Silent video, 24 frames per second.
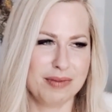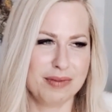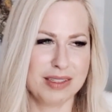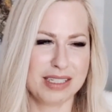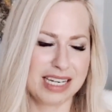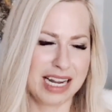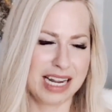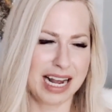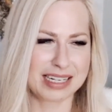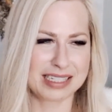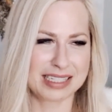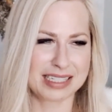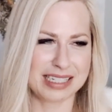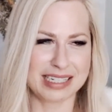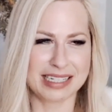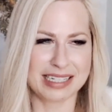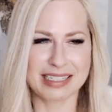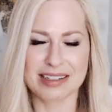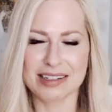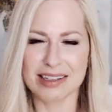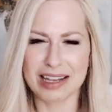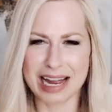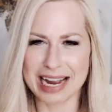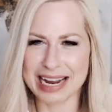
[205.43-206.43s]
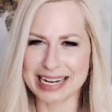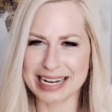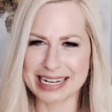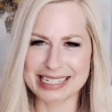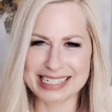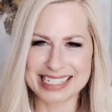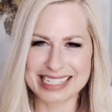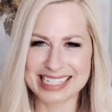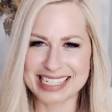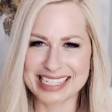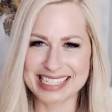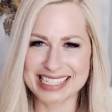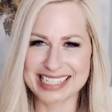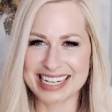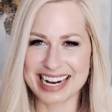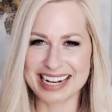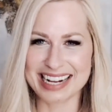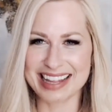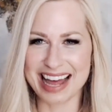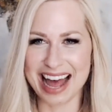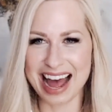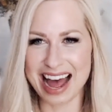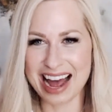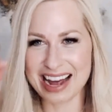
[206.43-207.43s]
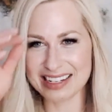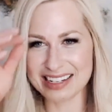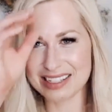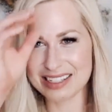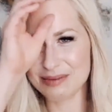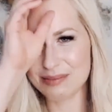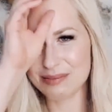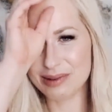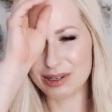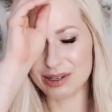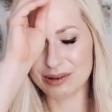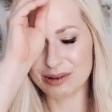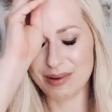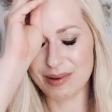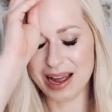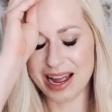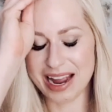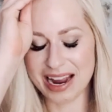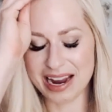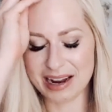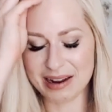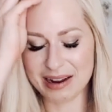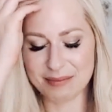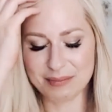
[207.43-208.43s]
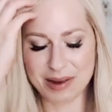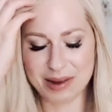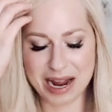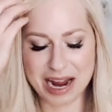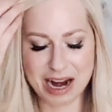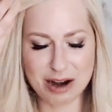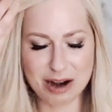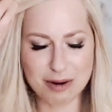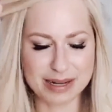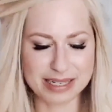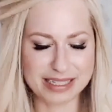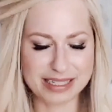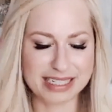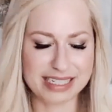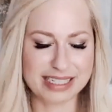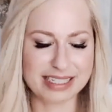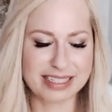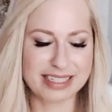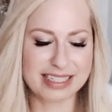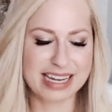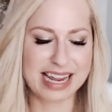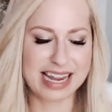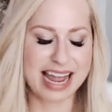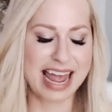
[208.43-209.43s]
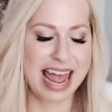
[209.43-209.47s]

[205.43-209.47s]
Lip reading: texting clients, things like that, to build my hair business.